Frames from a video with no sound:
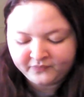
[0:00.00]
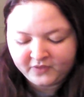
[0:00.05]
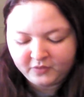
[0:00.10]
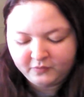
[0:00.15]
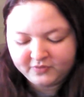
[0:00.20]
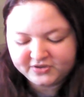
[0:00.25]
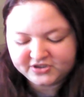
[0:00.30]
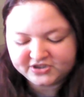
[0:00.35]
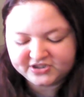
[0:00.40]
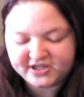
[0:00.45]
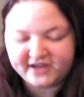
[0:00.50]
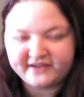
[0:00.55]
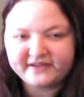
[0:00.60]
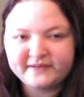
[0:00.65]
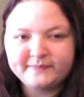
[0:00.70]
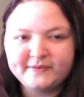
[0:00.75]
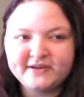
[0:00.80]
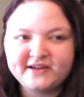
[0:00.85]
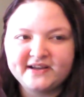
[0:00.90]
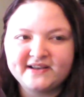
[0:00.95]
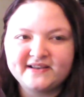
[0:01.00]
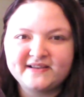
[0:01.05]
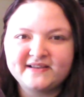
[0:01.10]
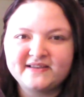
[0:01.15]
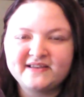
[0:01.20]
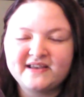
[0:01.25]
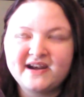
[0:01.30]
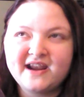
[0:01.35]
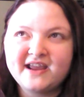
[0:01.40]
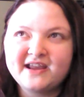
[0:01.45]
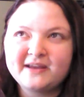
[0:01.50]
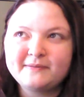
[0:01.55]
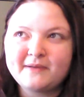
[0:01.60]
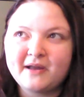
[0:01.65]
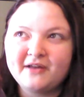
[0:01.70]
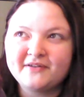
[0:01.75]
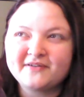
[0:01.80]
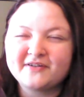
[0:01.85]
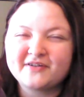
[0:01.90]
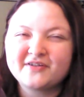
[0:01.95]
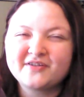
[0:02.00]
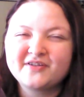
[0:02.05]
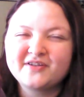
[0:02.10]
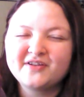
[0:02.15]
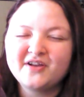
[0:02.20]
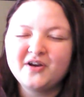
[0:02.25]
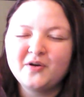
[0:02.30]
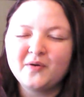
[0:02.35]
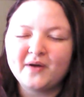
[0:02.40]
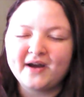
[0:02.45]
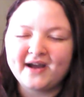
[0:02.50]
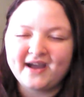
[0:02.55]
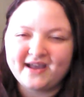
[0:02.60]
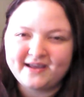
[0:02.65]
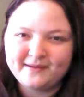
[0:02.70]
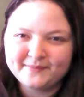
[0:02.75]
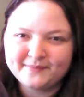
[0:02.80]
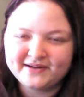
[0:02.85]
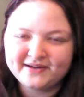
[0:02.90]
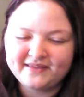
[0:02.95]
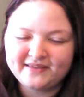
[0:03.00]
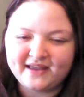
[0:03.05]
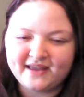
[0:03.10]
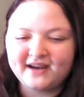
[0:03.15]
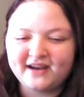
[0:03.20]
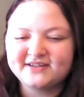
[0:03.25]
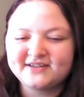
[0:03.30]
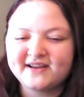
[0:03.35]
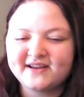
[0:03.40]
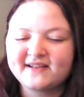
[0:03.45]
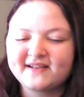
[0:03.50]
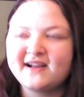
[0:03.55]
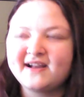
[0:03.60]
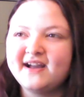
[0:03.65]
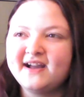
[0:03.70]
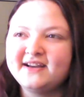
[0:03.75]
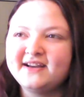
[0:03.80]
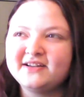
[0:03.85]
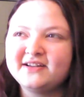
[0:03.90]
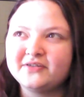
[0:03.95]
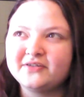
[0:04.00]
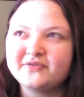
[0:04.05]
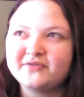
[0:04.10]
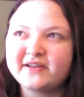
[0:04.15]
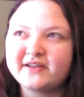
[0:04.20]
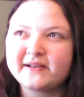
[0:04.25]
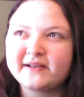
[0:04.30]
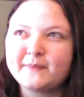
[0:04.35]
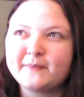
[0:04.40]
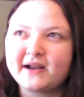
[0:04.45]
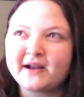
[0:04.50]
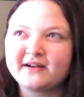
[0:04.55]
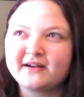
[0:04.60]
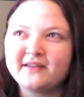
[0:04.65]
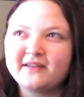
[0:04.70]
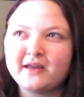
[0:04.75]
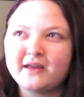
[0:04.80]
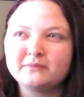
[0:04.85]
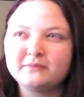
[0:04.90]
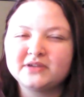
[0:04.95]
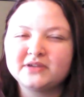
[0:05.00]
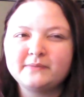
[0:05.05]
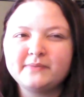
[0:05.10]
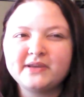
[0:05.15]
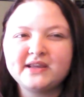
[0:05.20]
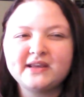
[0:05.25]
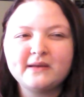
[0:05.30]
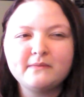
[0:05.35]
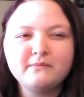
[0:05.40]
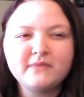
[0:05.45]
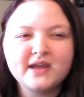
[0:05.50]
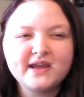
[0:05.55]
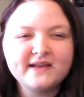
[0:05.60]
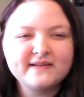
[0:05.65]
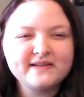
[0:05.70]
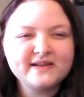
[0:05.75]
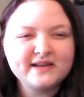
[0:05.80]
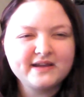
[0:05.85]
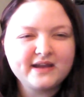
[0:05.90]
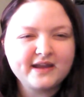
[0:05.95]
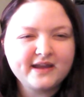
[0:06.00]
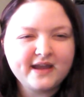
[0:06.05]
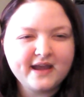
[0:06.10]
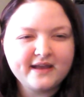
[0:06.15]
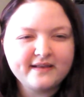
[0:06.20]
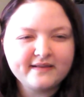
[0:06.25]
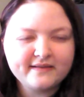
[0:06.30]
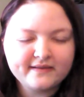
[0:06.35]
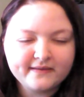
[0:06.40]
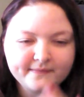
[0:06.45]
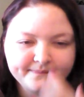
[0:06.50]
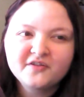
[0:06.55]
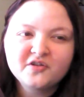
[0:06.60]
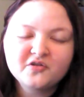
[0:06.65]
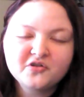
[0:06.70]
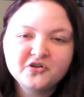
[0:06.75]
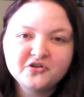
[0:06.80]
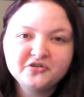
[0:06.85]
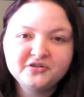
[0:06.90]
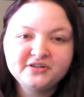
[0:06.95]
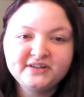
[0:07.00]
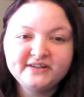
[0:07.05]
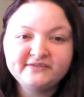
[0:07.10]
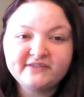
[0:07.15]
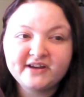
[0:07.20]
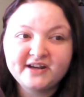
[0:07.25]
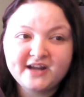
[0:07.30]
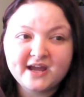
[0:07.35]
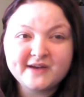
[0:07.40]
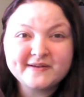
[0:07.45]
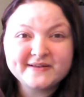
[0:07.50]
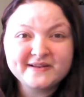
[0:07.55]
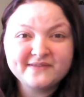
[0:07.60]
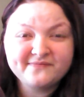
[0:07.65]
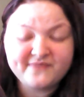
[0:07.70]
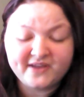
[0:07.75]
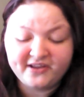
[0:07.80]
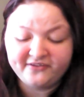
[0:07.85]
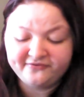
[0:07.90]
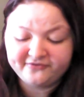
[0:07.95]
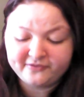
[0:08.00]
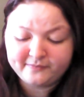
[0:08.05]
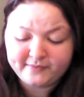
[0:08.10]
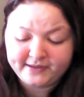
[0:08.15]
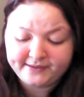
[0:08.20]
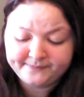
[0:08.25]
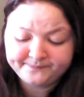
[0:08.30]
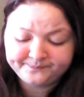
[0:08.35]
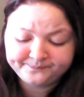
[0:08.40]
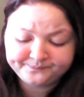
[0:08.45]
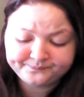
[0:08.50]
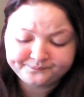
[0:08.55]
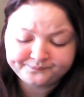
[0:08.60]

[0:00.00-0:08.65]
which sucks because the Naked palettes are so hyped that I just kind of expect them to be amazing, I guess. So currently right now, it's a fail for me.